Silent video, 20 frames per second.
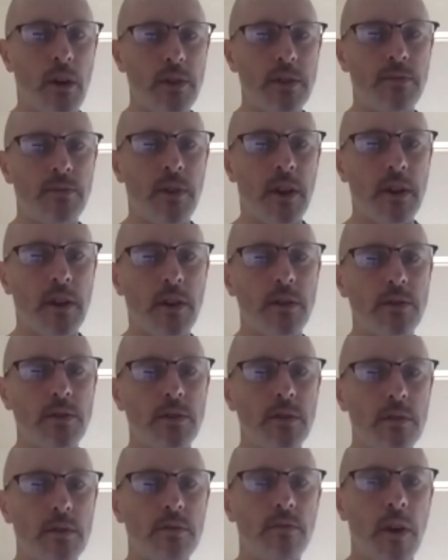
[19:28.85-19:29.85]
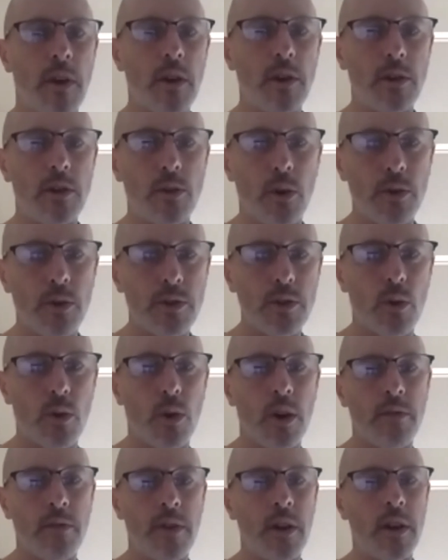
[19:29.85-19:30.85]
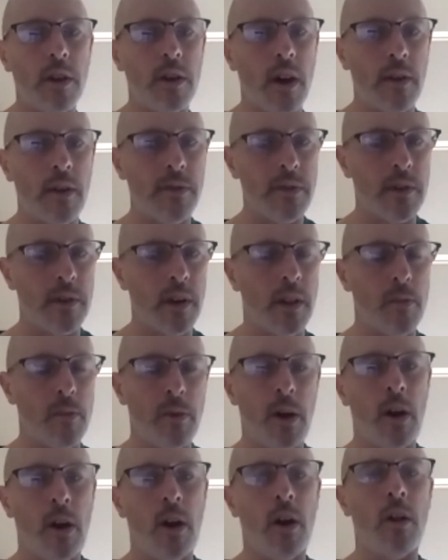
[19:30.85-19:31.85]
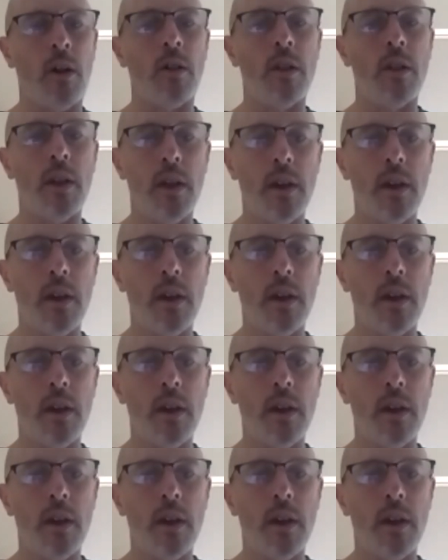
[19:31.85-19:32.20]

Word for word: He's a very good, very good goal scorer, very confident on the ball